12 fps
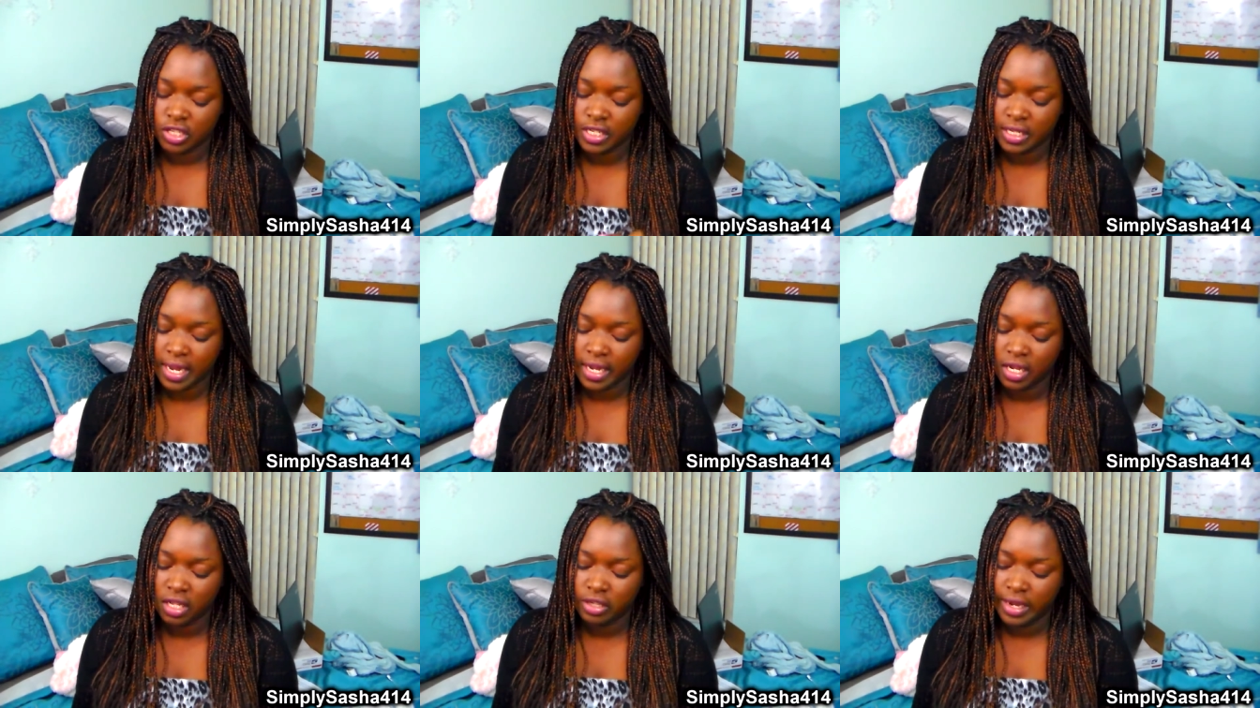
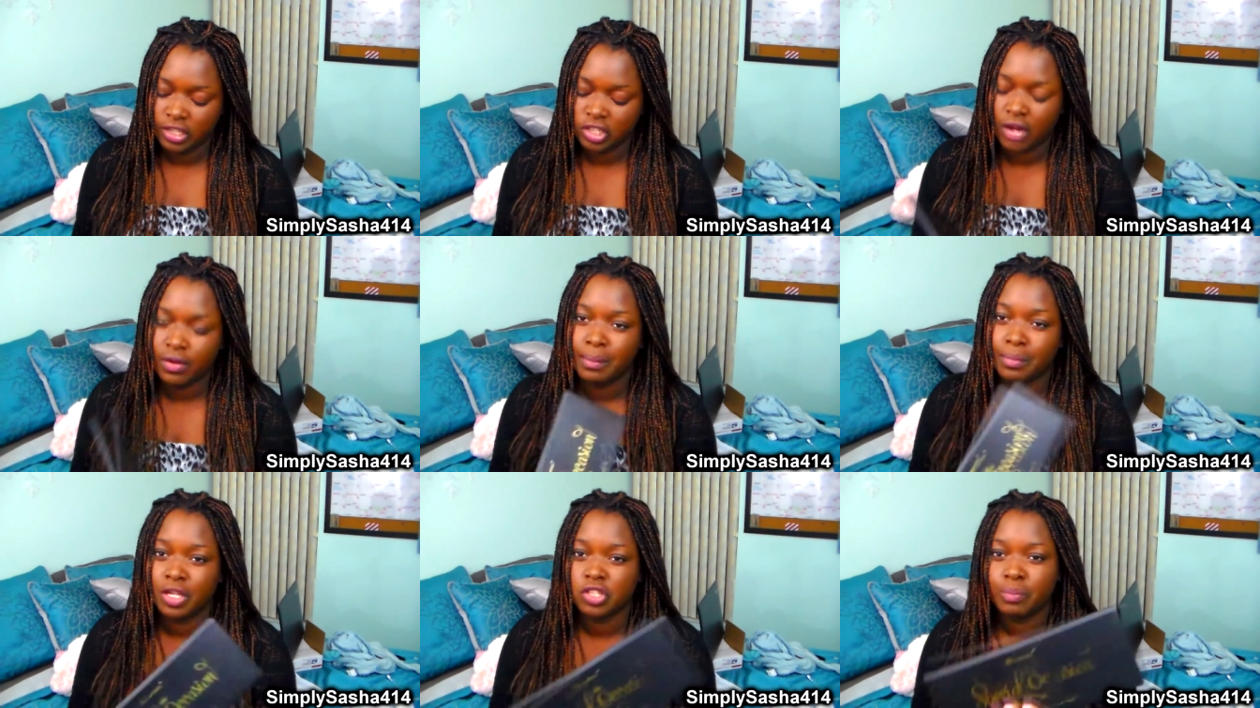39 color eyeshadow
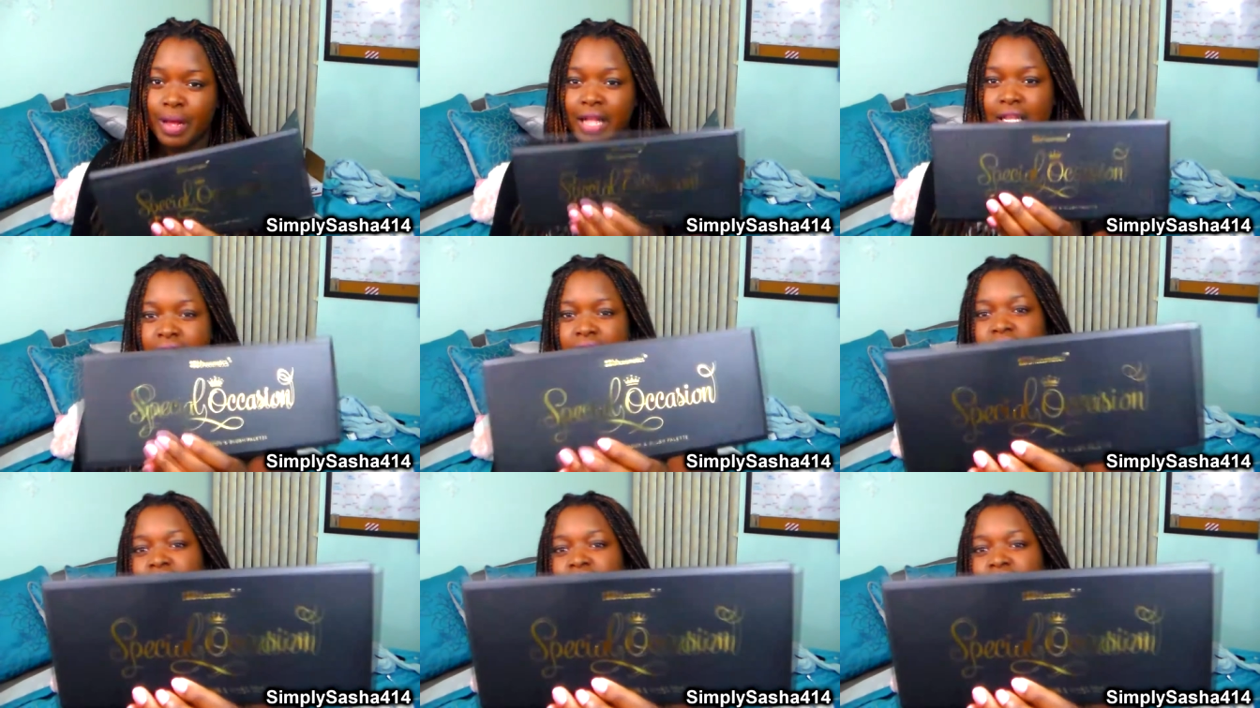and blush palette.